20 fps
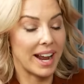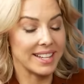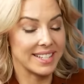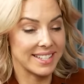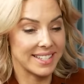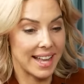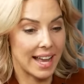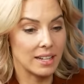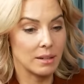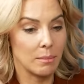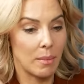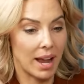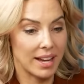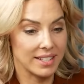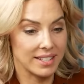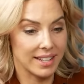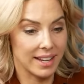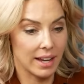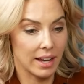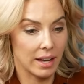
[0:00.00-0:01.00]
I sent
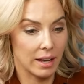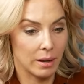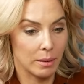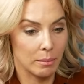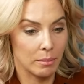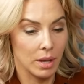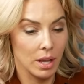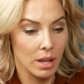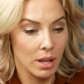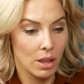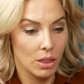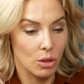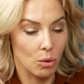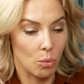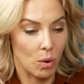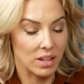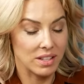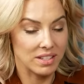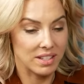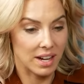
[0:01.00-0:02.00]
mine to him, the
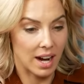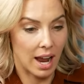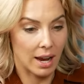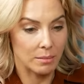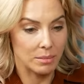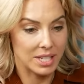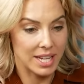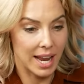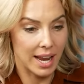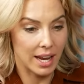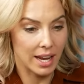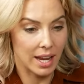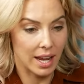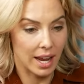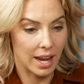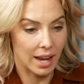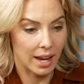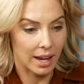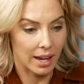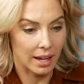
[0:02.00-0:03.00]
ones that I'm
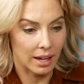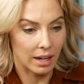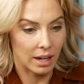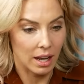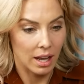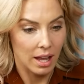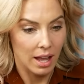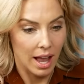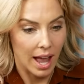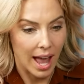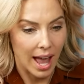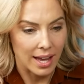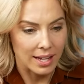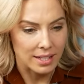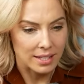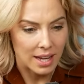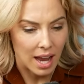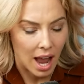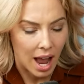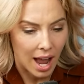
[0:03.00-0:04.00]
taking.
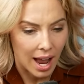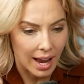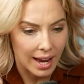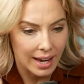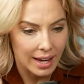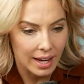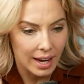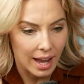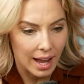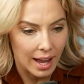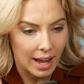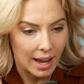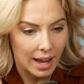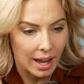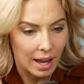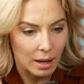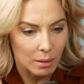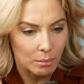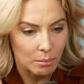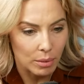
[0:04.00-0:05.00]
And I
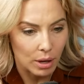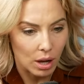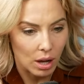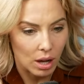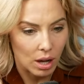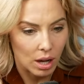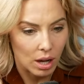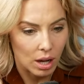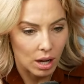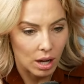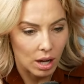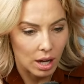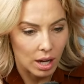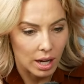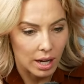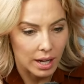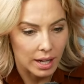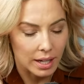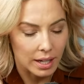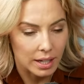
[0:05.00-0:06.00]
am
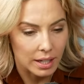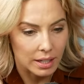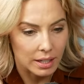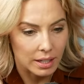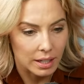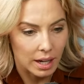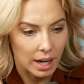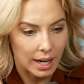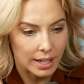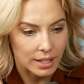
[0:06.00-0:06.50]
on,